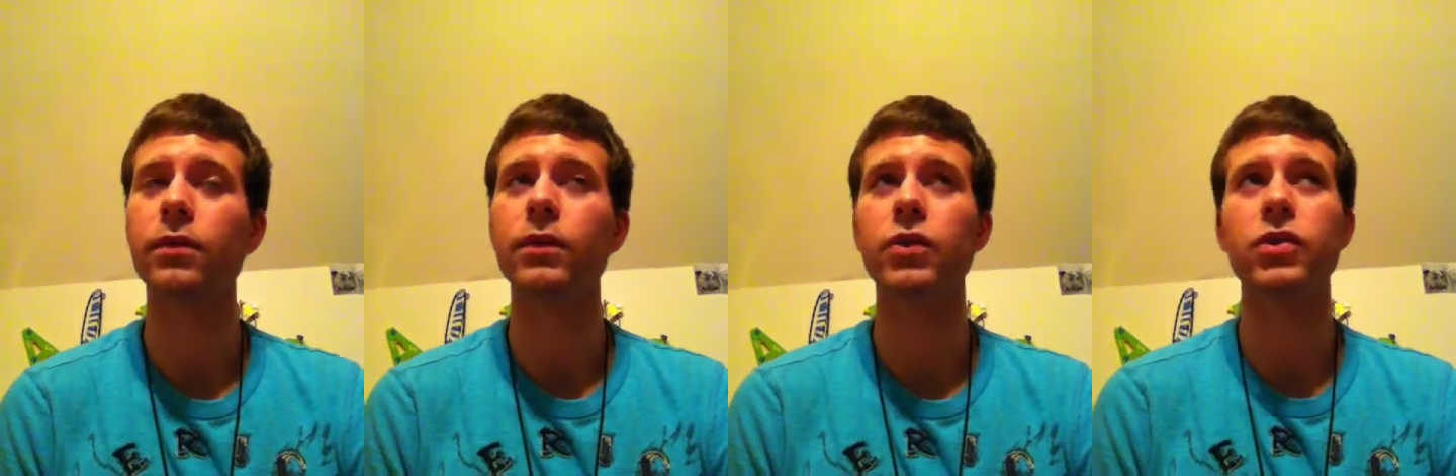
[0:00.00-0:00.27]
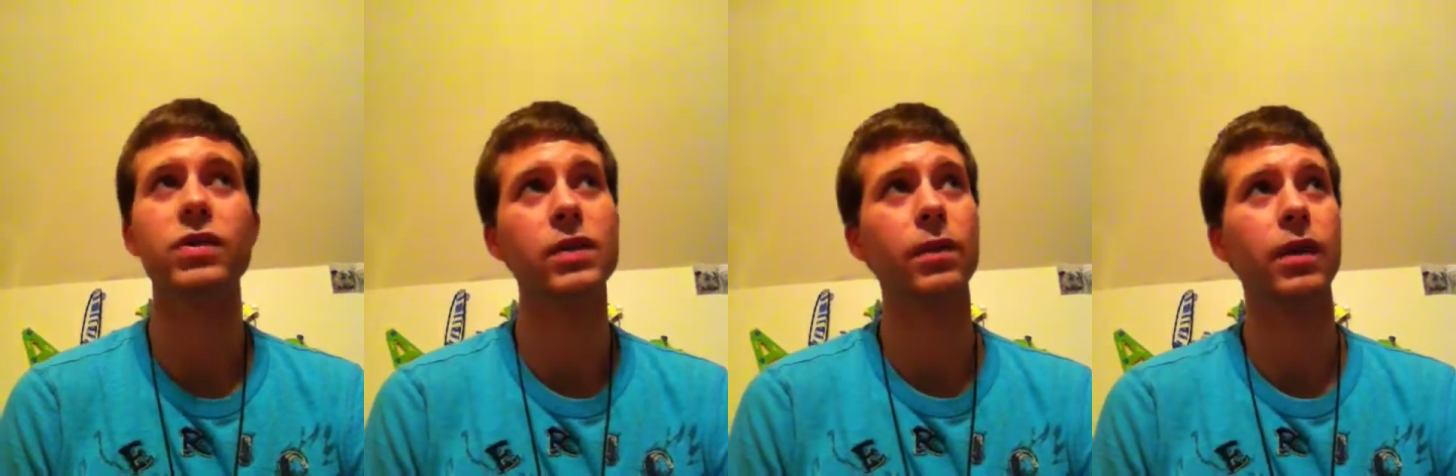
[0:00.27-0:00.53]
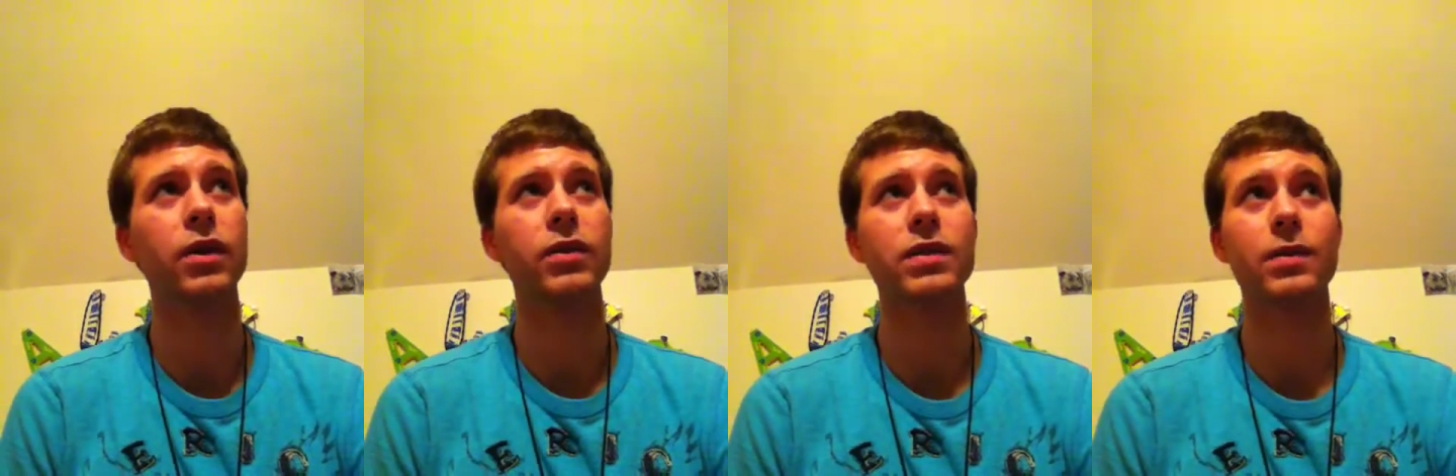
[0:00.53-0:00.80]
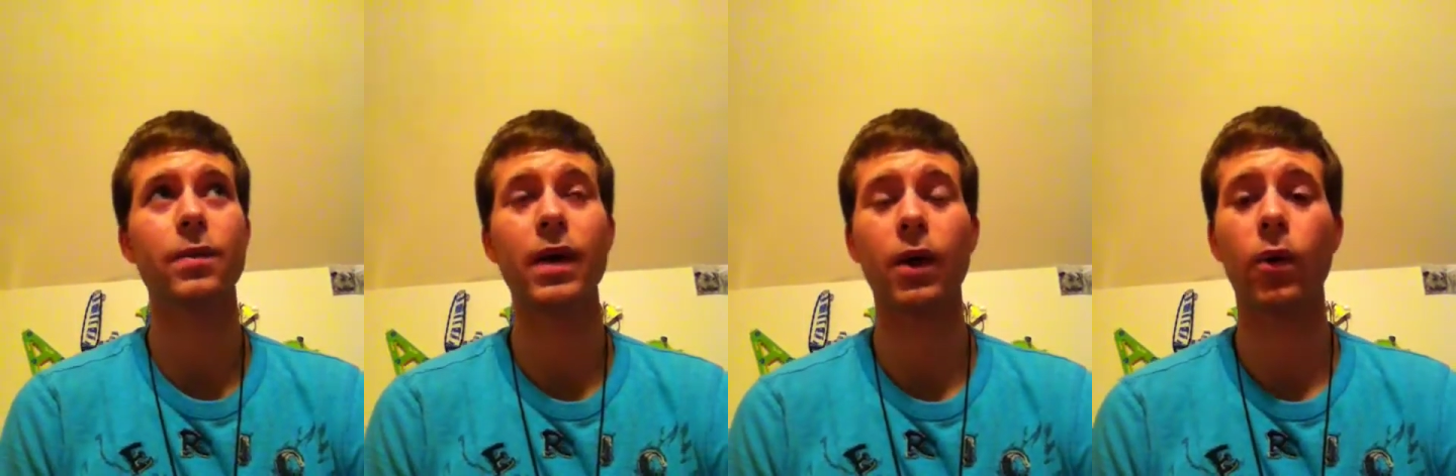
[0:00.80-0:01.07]
which in Swedish
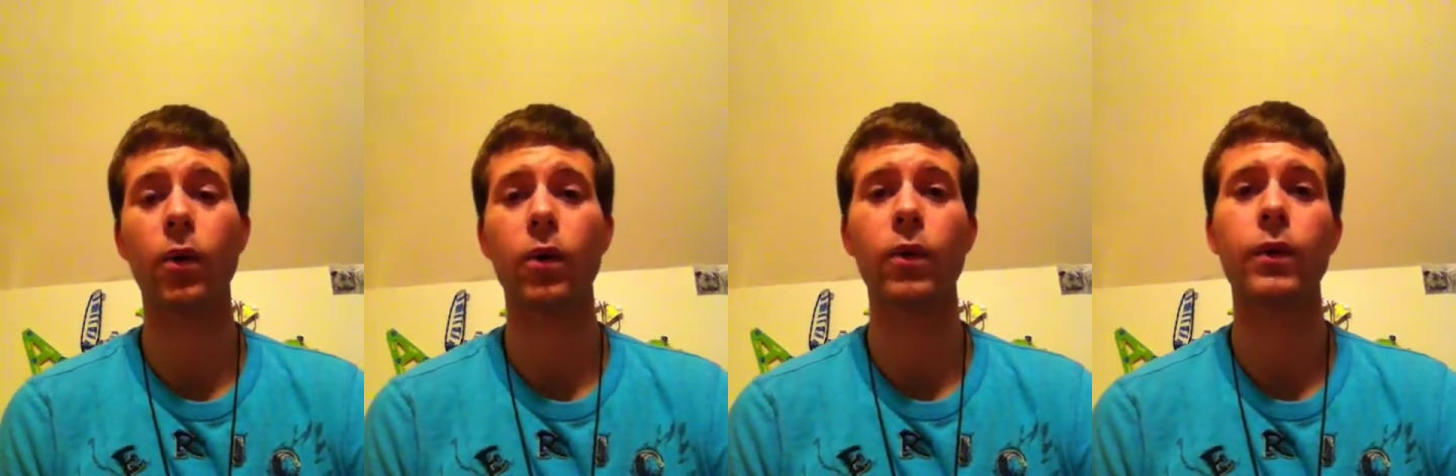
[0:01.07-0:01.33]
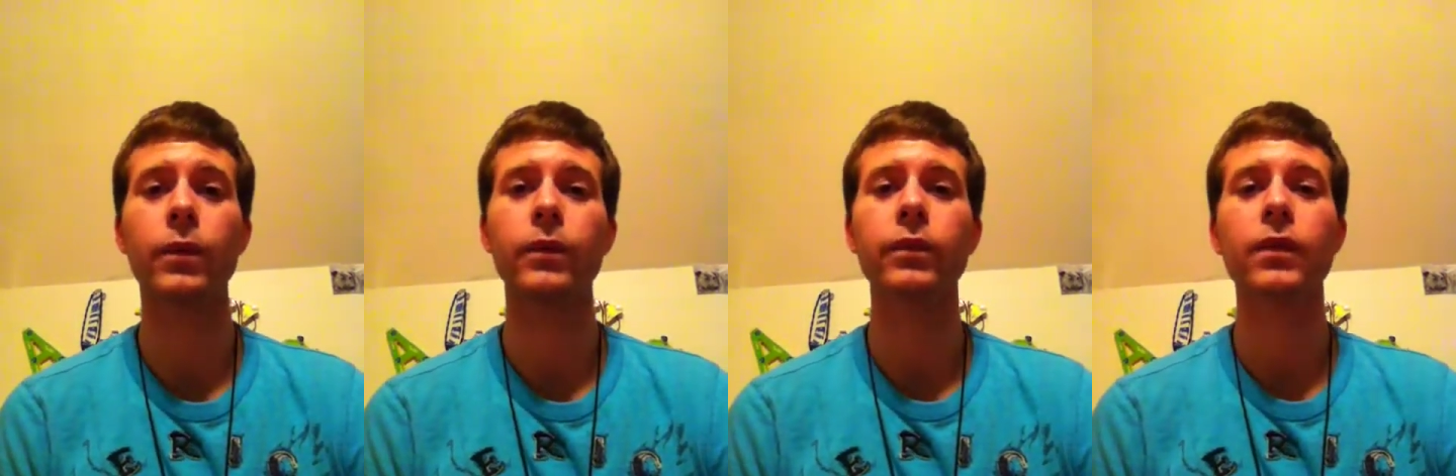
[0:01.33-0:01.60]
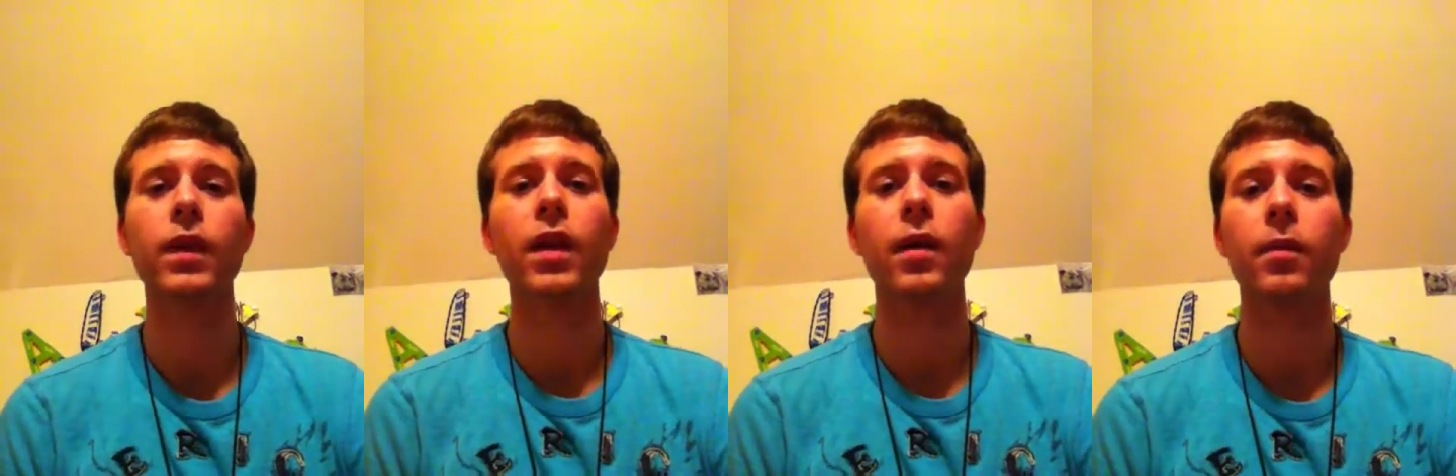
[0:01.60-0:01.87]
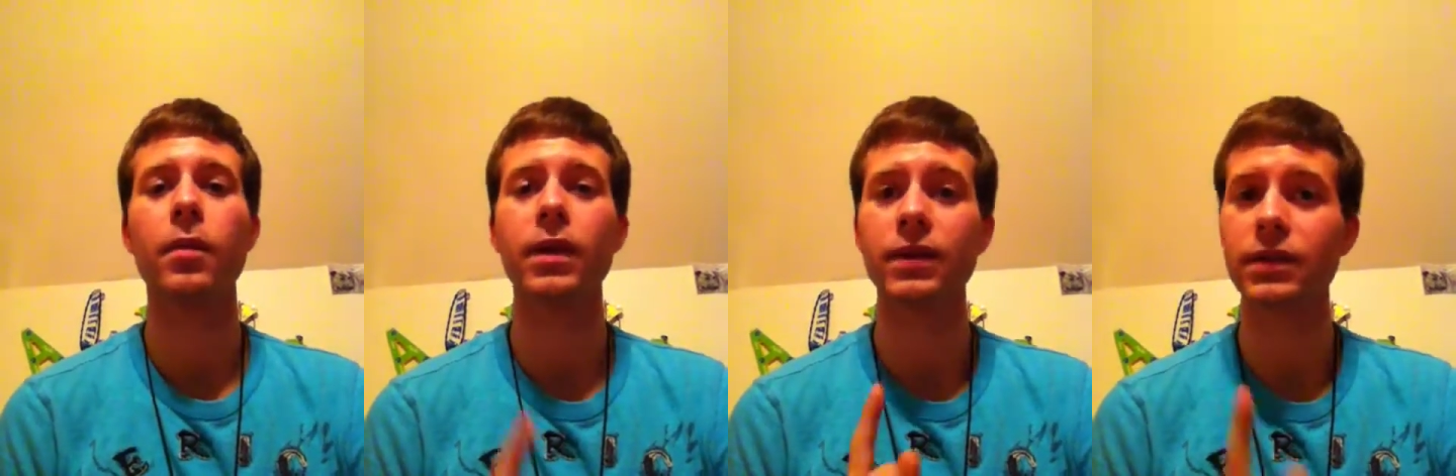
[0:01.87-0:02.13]
is bh,
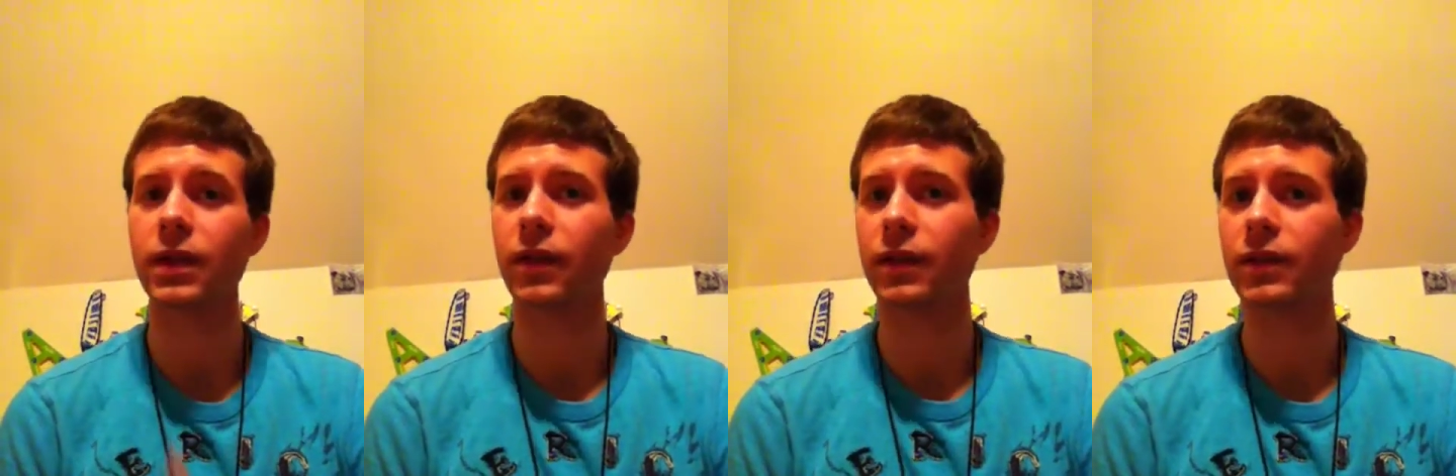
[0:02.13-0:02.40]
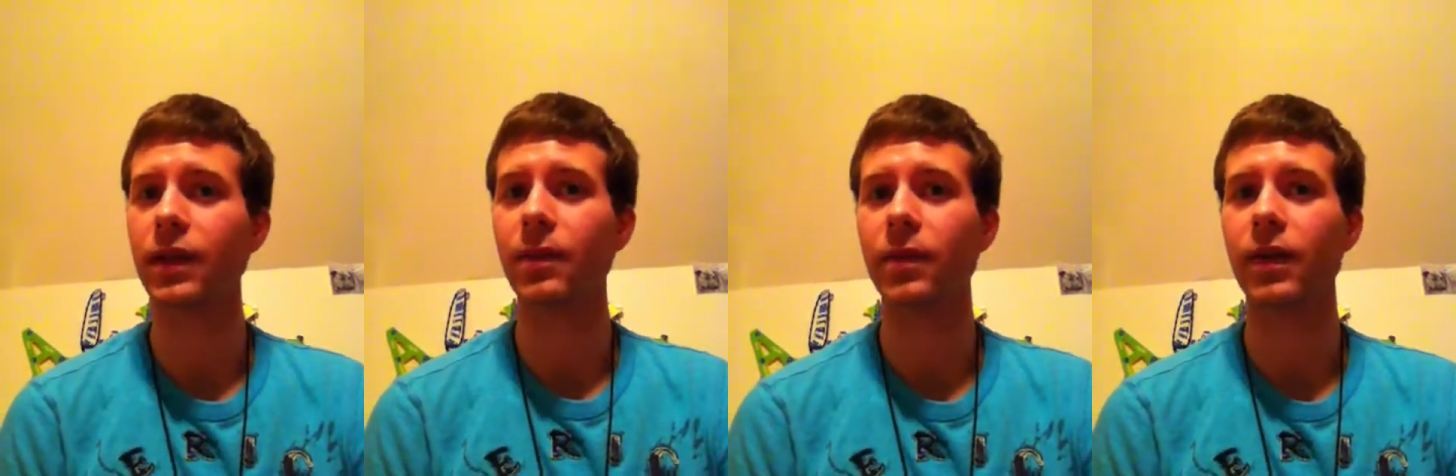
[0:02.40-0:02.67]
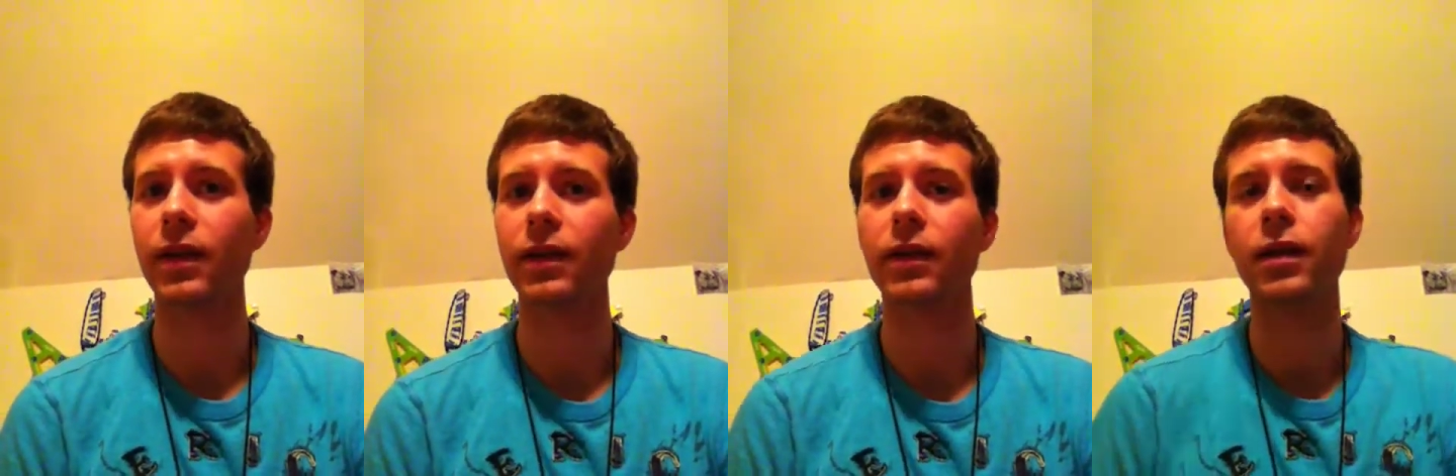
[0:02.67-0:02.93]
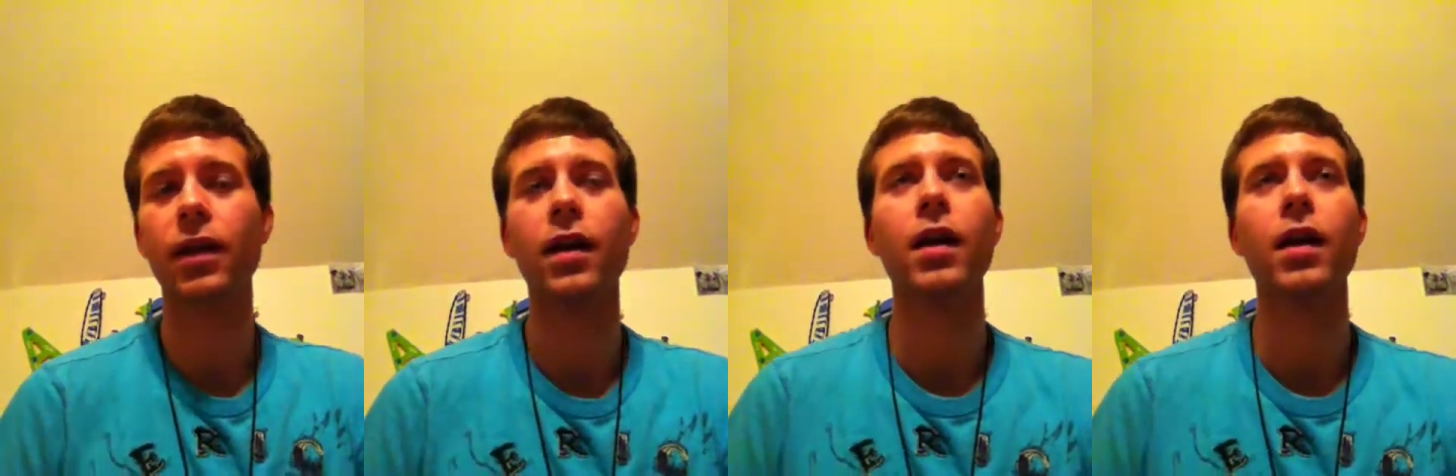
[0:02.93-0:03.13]
but it's not the same thing.